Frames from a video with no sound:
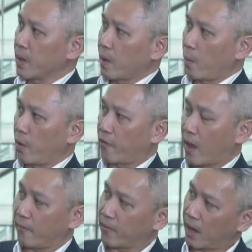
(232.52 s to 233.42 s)
we
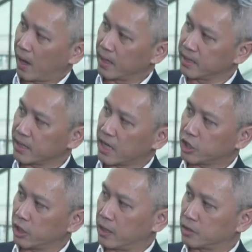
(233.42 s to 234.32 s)
have
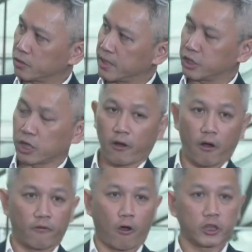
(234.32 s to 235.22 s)
International Association
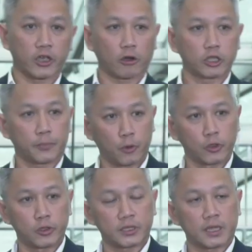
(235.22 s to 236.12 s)
of Horticulture
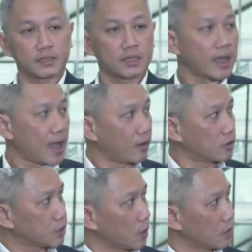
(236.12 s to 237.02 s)
Producers, and
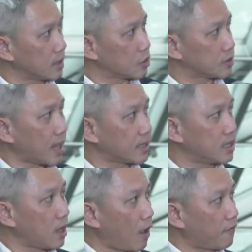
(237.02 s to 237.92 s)
also the
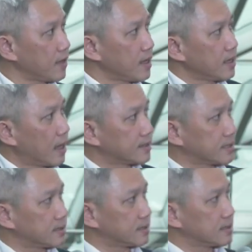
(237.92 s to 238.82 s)
Society of
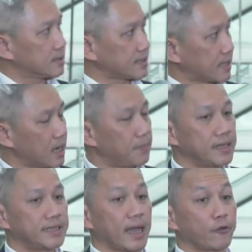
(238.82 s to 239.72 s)

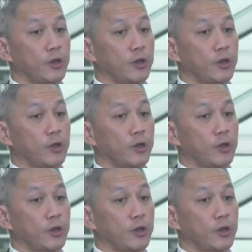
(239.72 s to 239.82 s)
Sustainability and Green